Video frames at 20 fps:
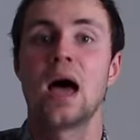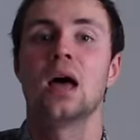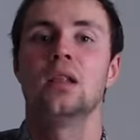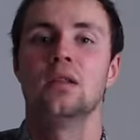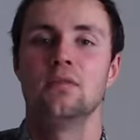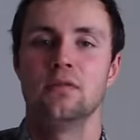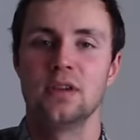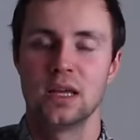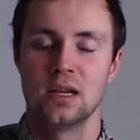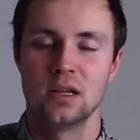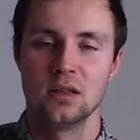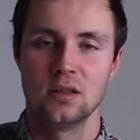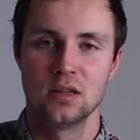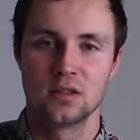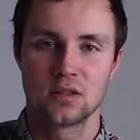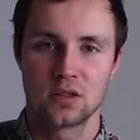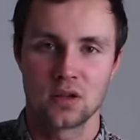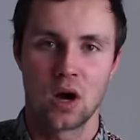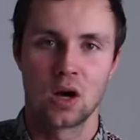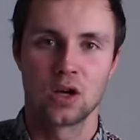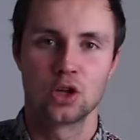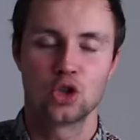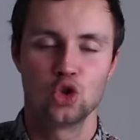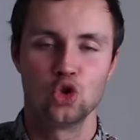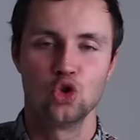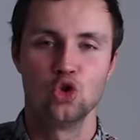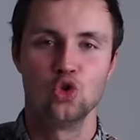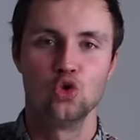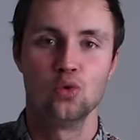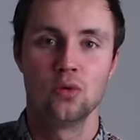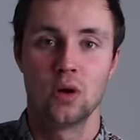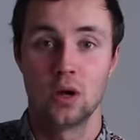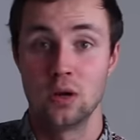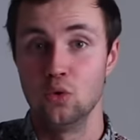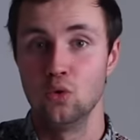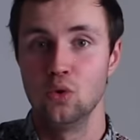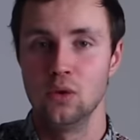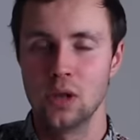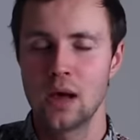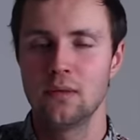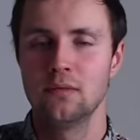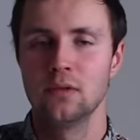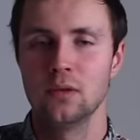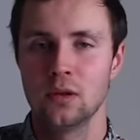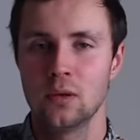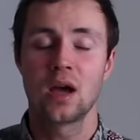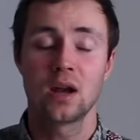elevated the song to a new level.